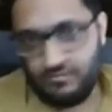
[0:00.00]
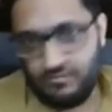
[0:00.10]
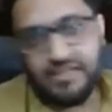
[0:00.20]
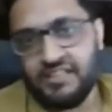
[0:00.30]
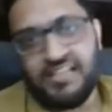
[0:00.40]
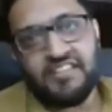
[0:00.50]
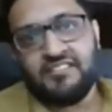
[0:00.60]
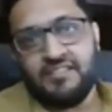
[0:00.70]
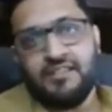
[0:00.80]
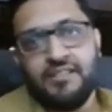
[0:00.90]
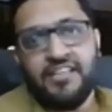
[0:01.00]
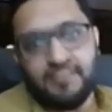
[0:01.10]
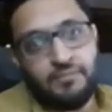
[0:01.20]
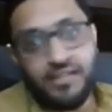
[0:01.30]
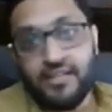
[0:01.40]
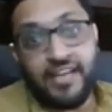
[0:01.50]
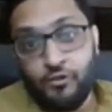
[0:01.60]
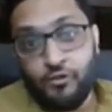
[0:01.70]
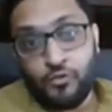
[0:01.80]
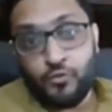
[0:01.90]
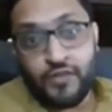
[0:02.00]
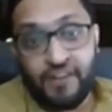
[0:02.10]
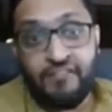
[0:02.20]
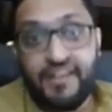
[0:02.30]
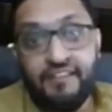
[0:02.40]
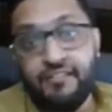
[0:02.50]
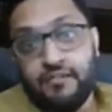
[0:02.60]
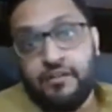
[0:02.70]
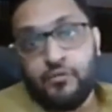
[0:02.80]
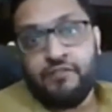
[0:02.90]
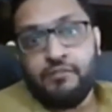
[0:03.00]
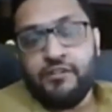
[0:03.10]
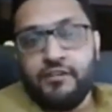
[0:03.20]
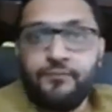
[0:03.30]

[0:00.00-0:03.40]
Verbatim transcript: I think that's that's something that I want to convey every, to everyone.